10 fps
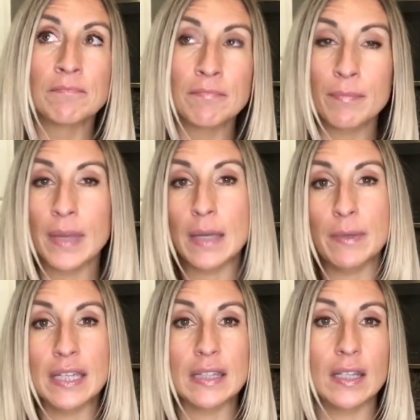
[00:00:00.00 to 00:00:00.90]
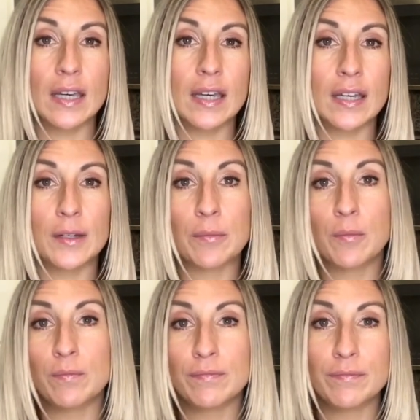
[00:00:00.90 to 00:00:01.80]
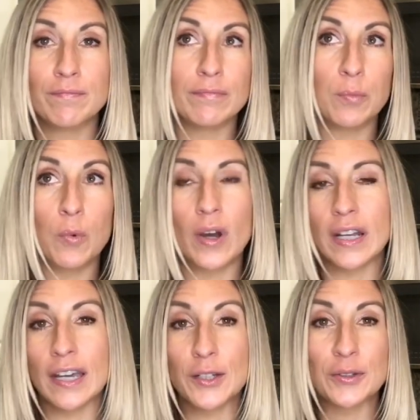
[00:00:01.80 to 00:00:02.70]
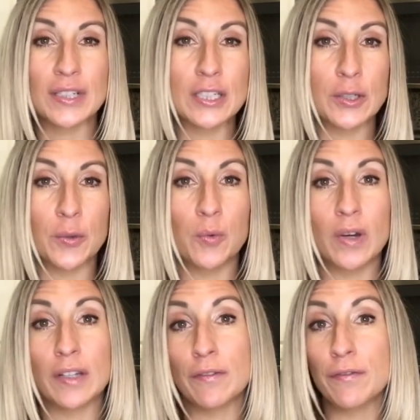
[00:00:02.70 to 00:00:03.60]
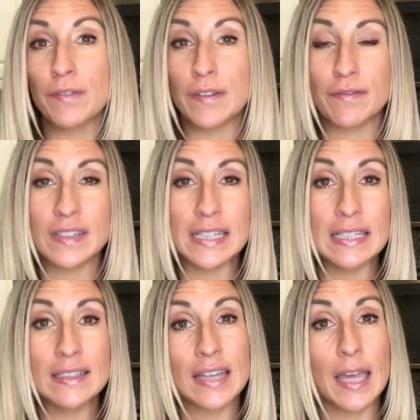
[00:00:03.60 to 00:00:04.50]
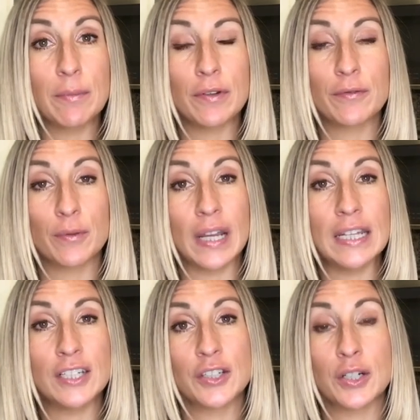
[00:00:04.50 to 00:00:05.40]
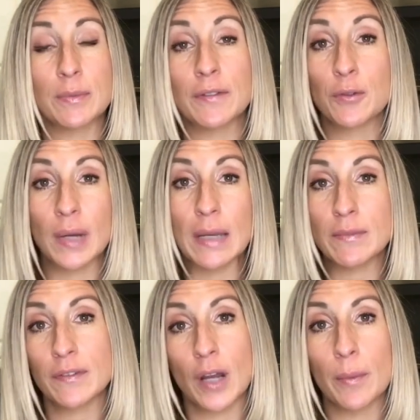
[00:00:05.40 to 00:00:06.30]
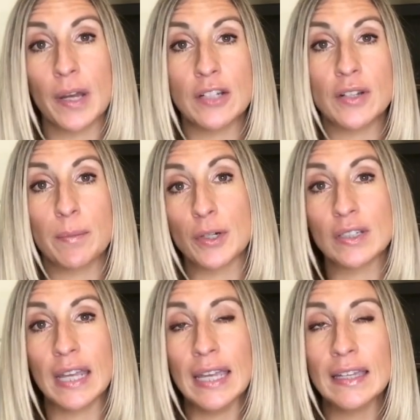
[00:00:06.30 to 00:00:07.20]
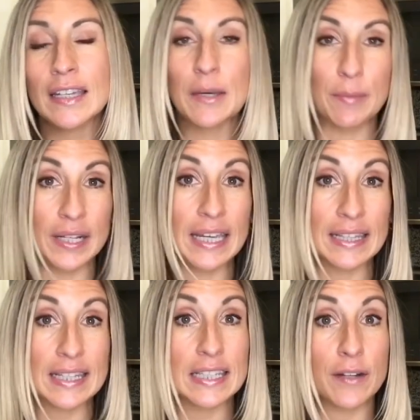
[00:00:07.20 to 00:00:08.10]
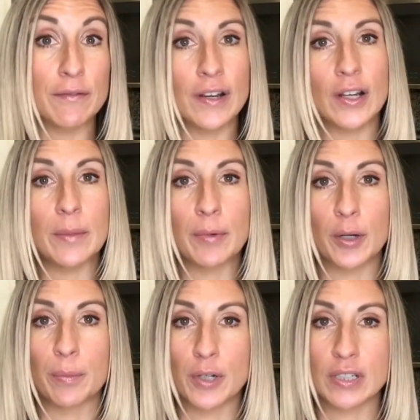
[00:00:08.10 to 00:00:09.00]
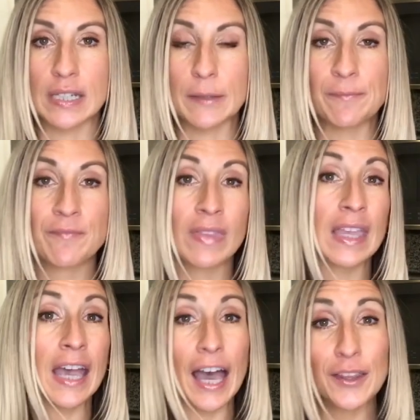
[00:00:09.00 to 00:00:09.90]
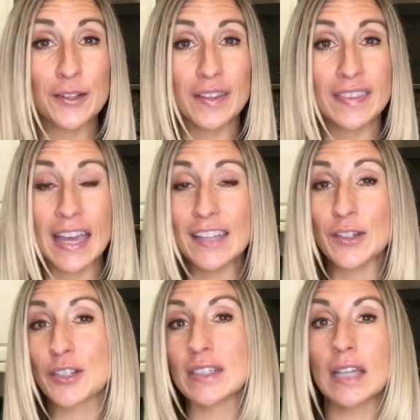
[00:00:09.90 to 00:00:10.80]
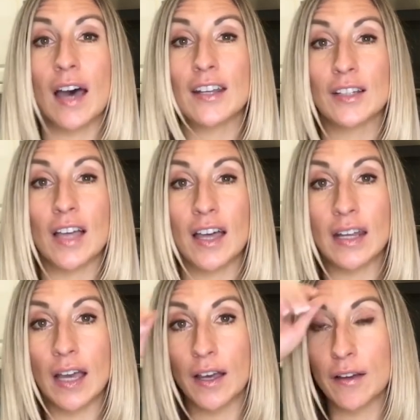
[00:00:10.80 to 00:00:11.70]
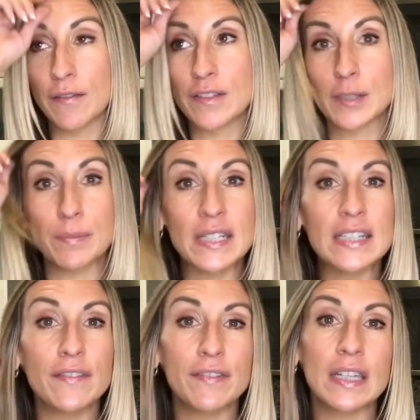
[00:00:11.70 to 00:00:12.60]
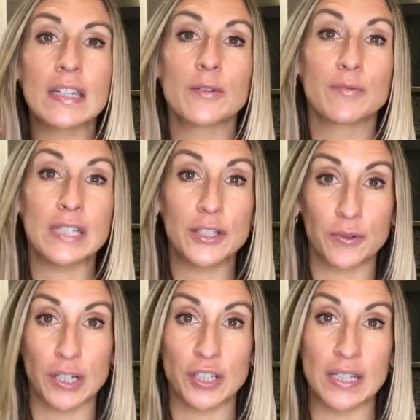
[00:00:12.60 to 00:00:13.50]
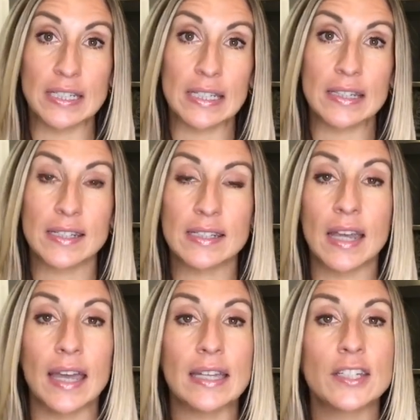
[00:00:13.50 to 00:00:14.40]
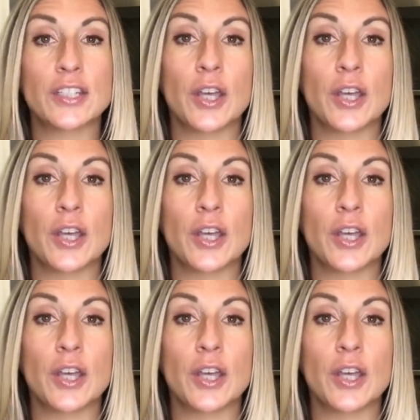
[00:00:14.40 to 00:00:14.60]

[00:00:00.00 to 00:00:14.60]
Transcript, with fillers: Maybe in the 100 to 150 type of range in terms of grams of carbohydrate per day. But again, that's gonna vary per person. Other than that, there's not a lot of specific restrictions in this diet.